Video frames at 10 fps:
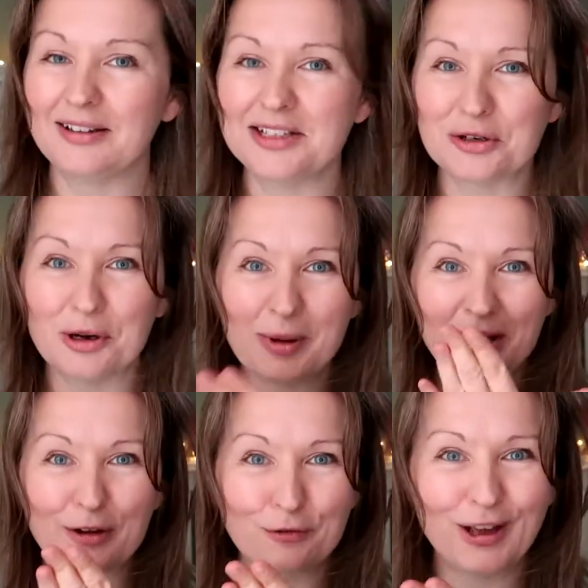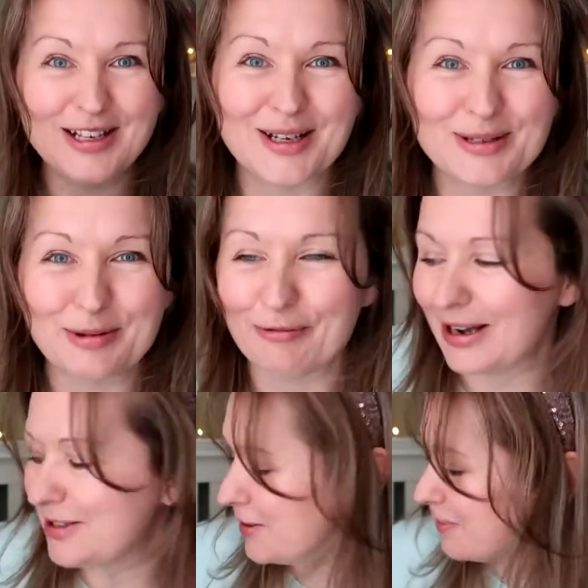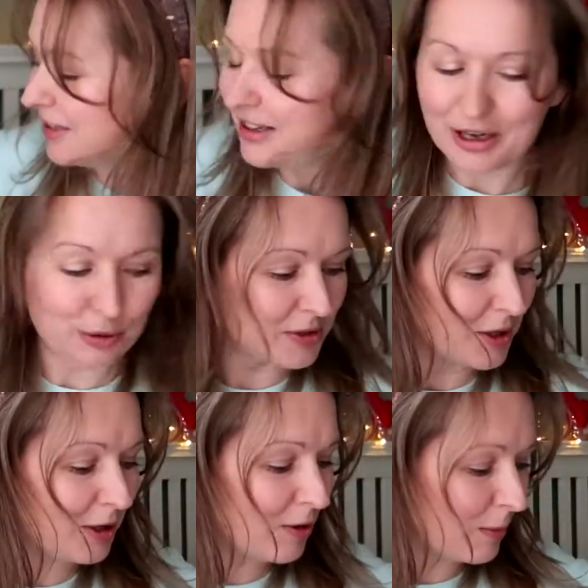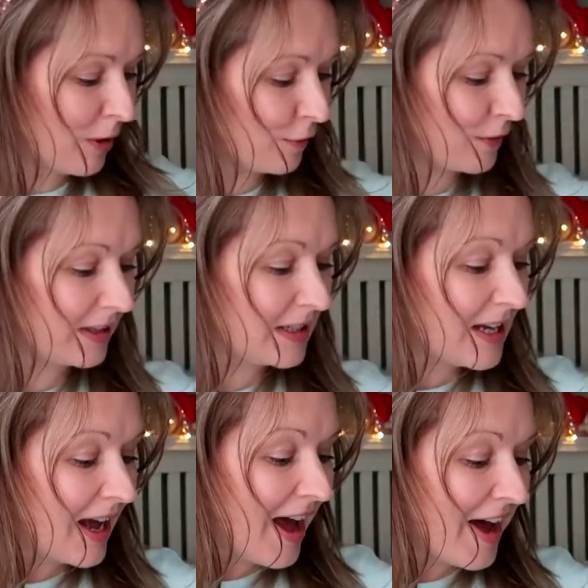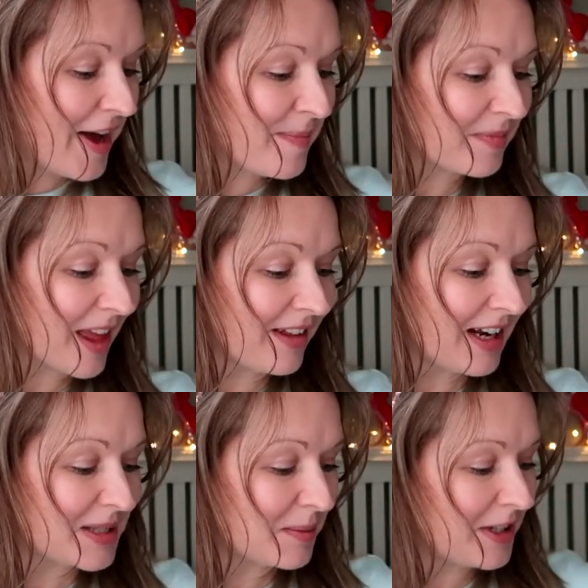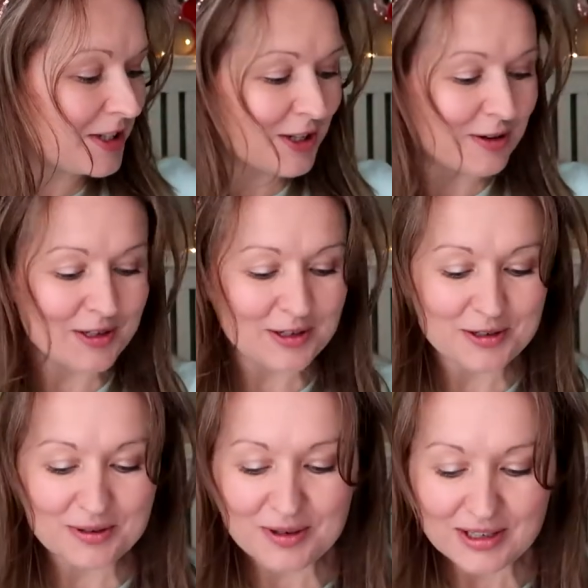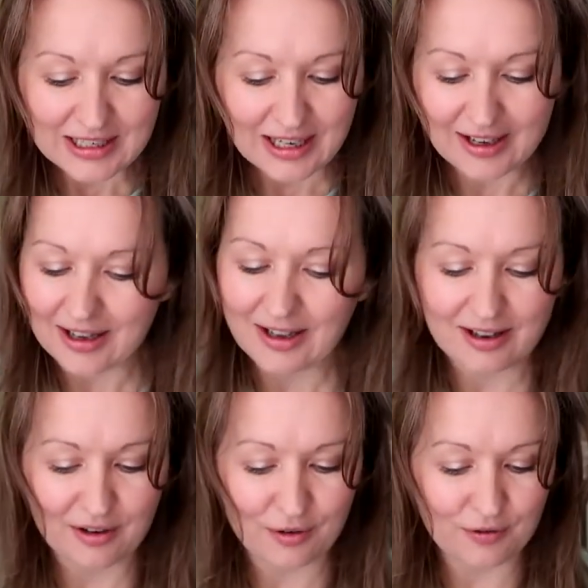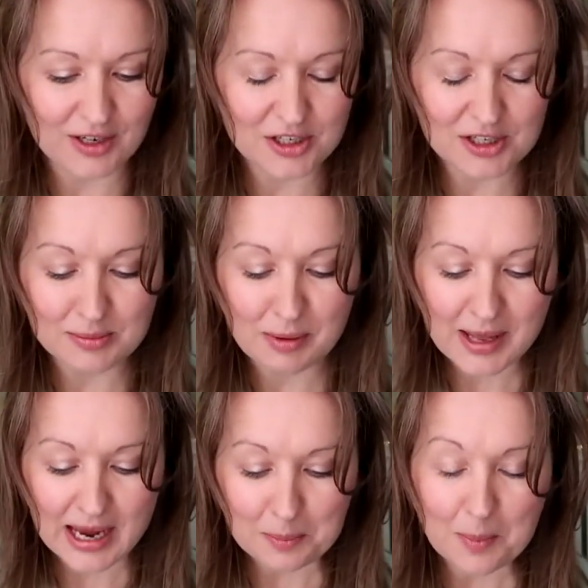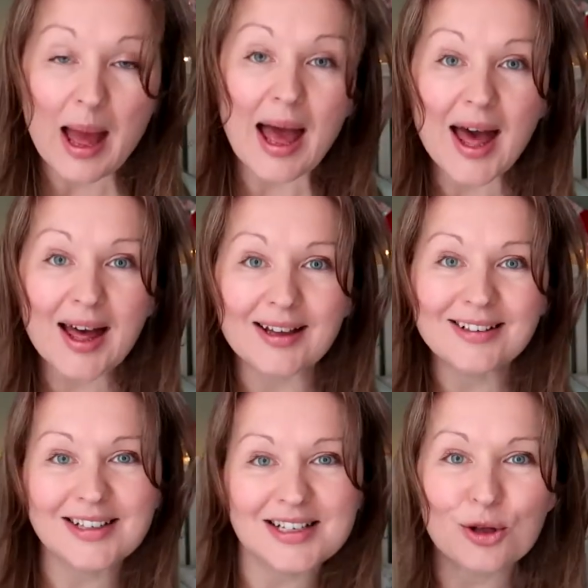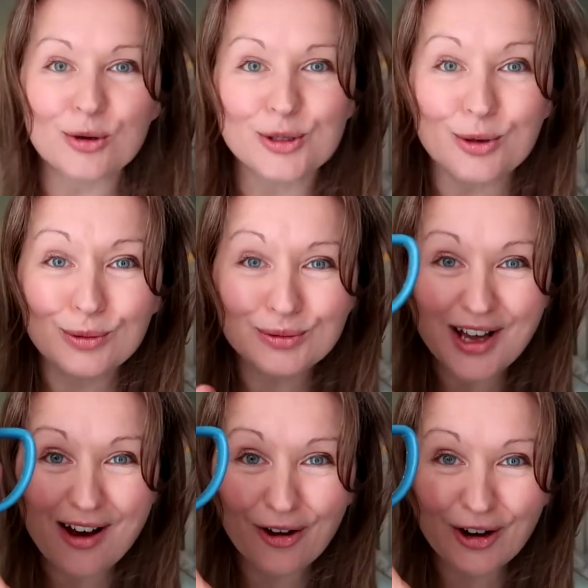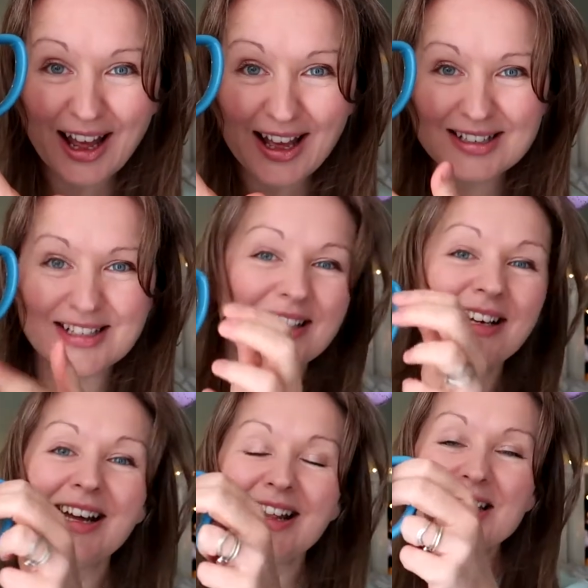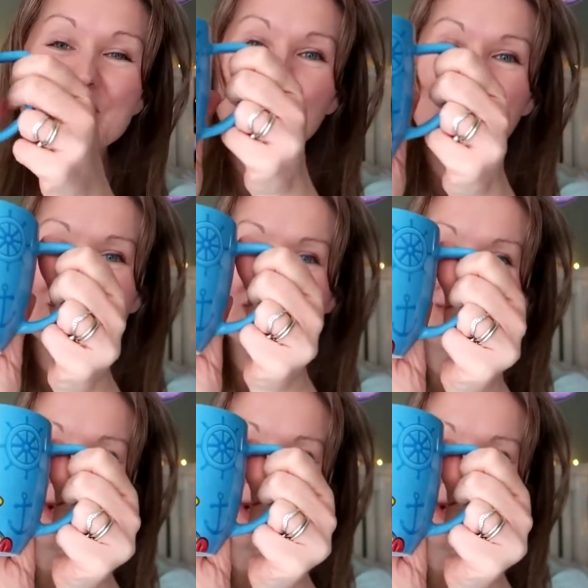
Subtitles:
Sorry about that face, that's a bit random. I thought I was gonna knock them off. The next one I'm gonna show you features my main man. It's got Donald Duck on it. This one was a